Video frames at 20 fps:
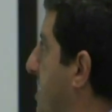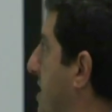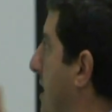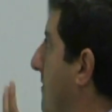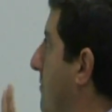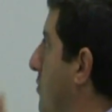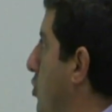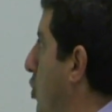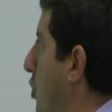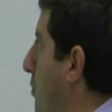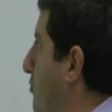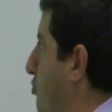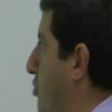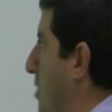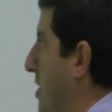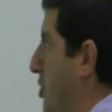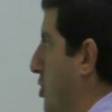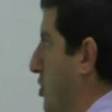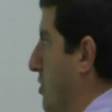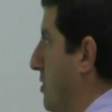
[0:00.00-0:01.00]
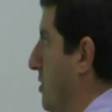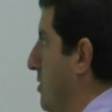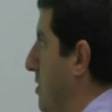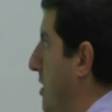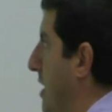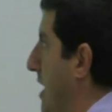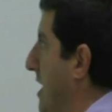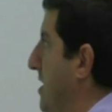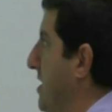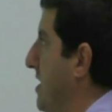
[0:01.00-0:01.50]
of low pressure,
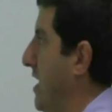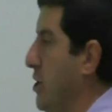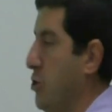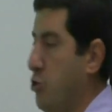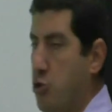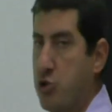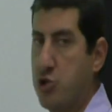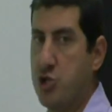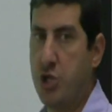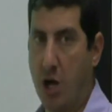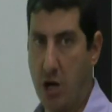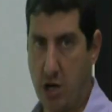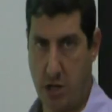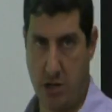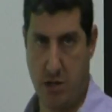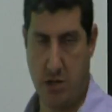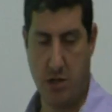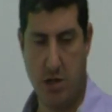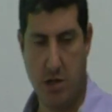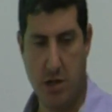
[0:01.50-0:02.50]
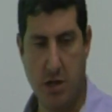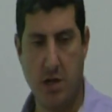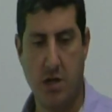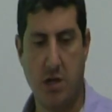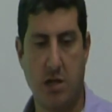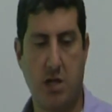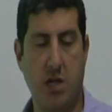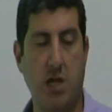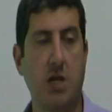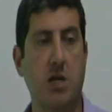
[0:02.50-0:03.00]
and they look dark.
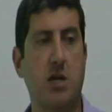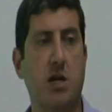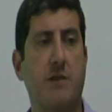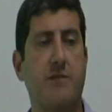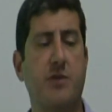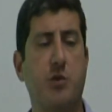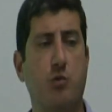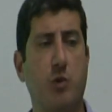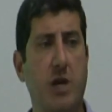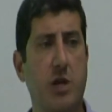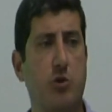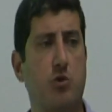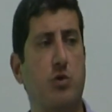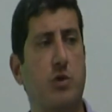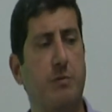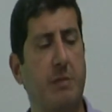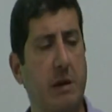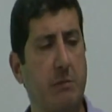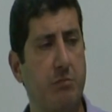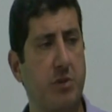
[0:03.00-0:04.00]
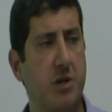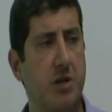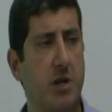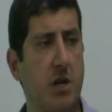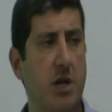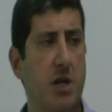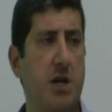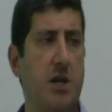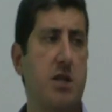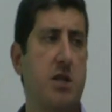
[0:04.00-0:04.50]
Think of the way to remember,
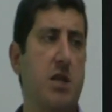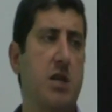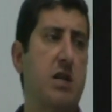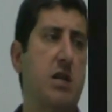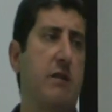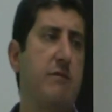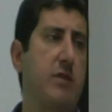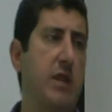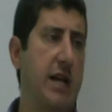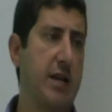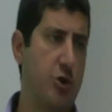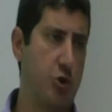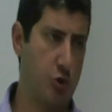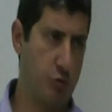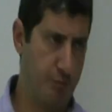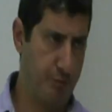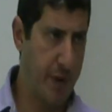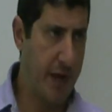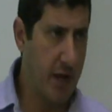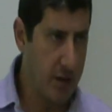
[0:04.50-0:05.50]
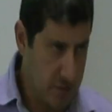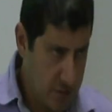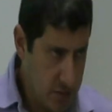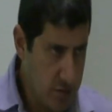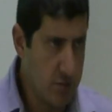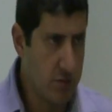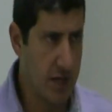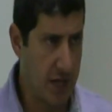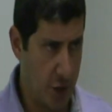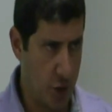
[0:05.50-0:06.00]
think of like your belt
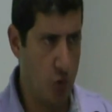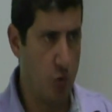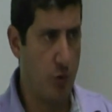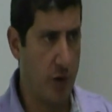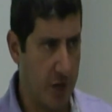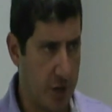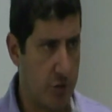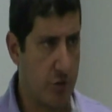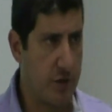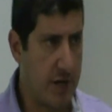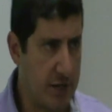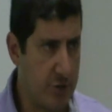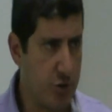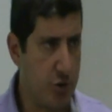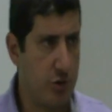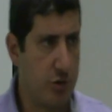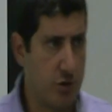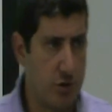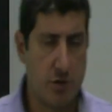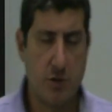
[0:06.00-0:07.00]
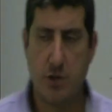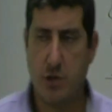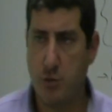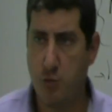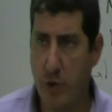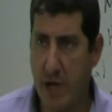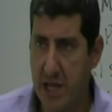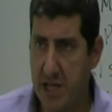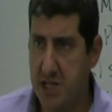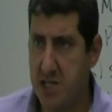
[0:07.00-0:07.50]
that you wear around your uh,
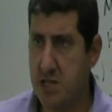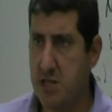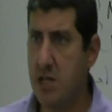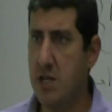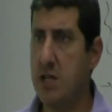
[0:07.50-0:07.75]
waist,